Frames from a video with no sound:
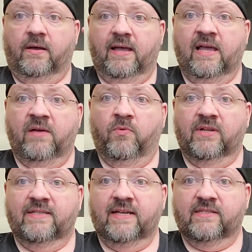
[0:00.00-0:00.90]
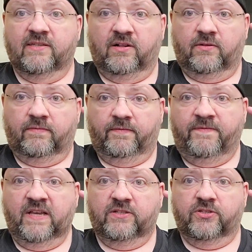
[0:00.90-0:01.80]
And what it does is it'll
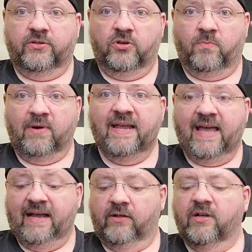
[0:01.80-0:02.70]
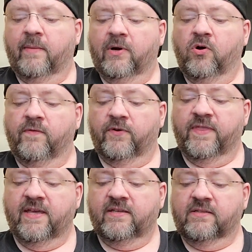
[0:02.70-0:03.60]
fix your break angle coming over
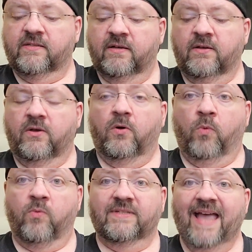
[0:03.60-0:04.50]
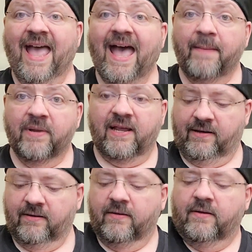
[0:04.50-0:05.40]
this. What was
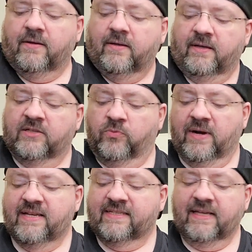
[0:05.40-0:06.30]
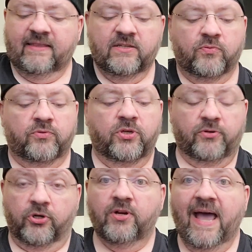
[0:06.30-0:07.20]
happening is when I set this to
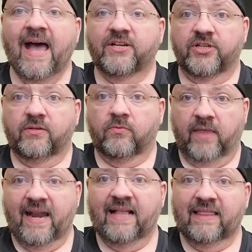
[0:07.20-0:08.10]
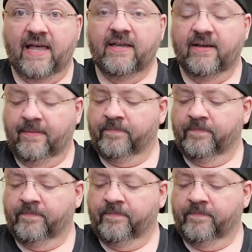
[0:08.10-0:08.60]
good action that I like,